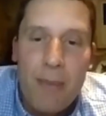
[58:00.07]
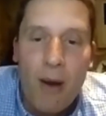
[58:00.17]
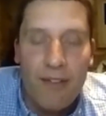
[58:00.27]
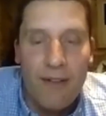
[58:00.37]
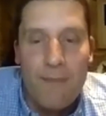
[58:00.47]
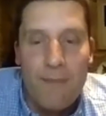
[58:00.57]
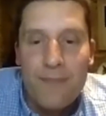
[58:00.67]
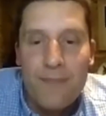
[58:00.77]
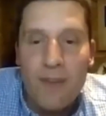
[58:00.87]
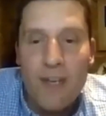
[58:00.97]
apart
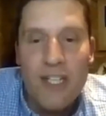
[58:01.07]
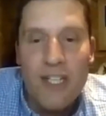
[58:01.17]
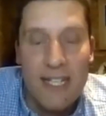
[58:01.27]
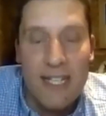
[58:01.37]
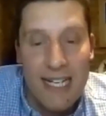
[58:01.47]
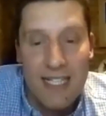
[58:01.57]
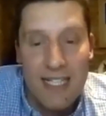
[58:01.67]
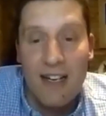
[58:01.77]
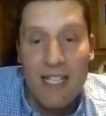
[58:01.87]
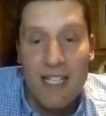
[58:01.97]
from reducing the
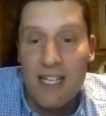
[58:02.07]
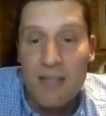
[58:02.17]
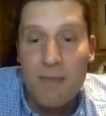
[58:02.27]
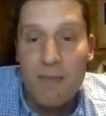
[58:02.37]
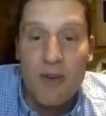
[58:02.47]
exercise, as much